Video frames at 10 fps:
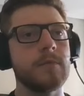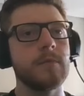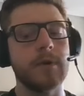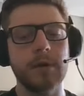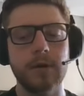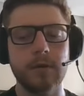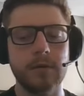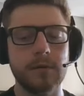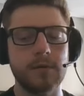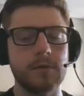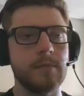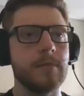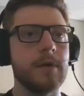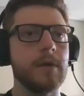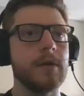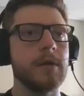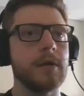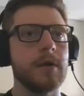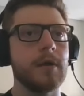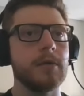we're going to be
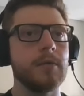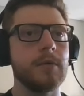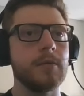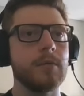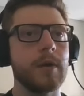doing